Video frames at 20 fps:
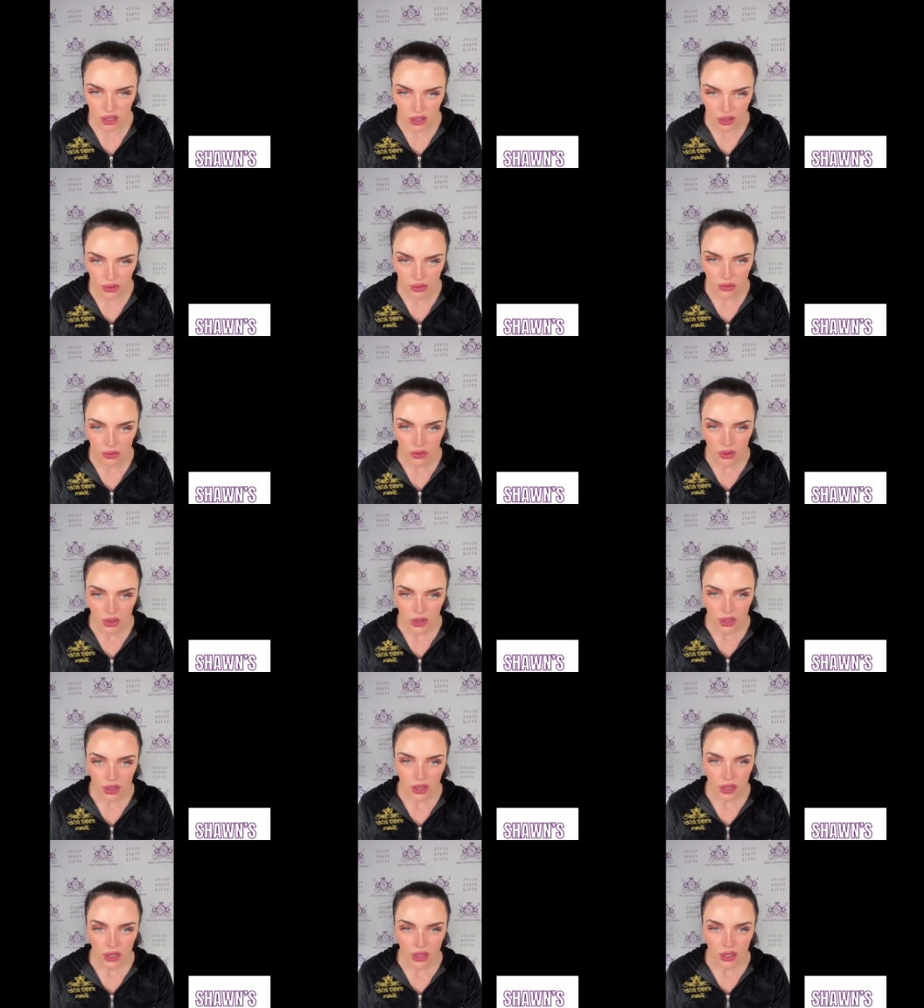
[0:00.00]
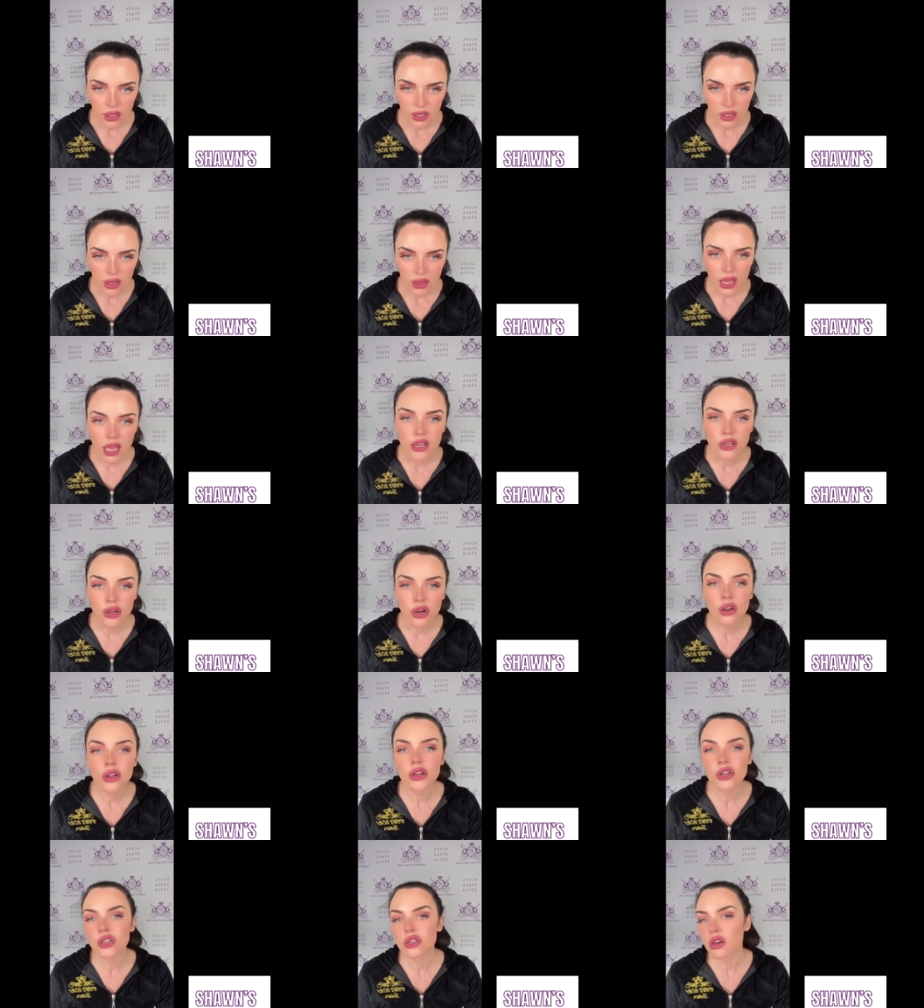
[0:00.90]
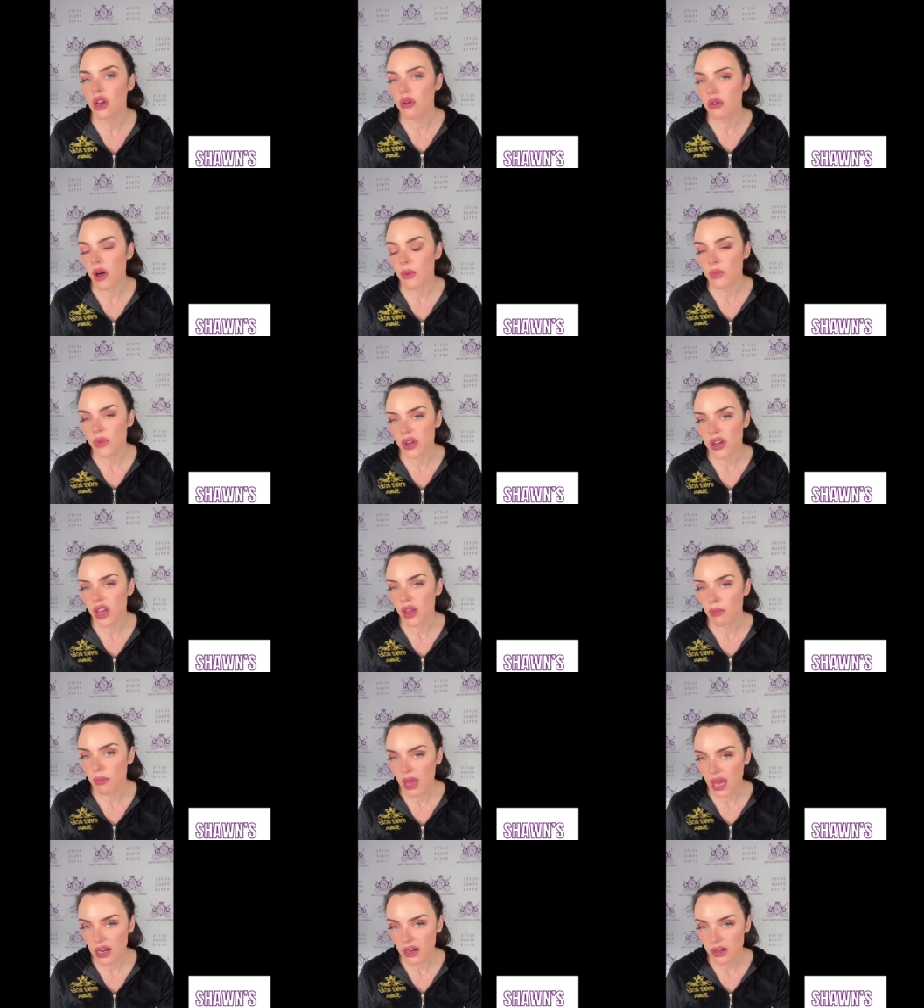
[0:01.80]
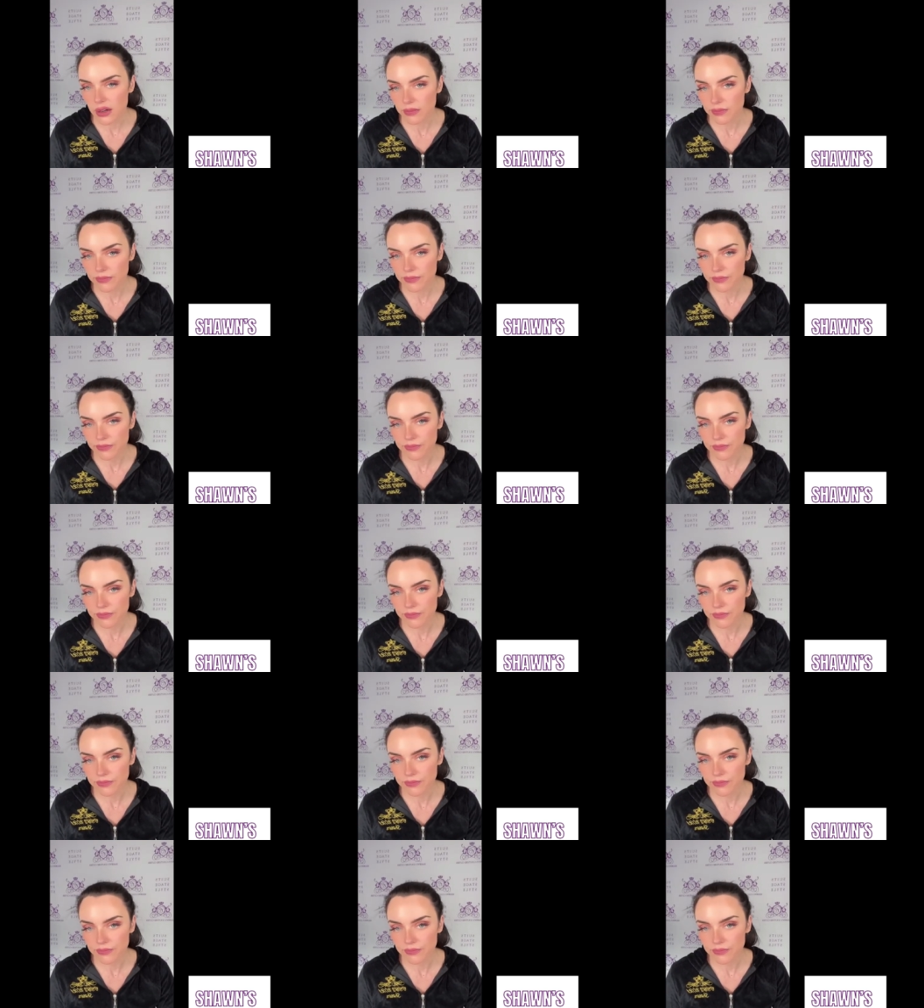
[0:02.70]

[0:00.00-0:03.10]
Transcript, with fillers: do, then you're going to show up looking better.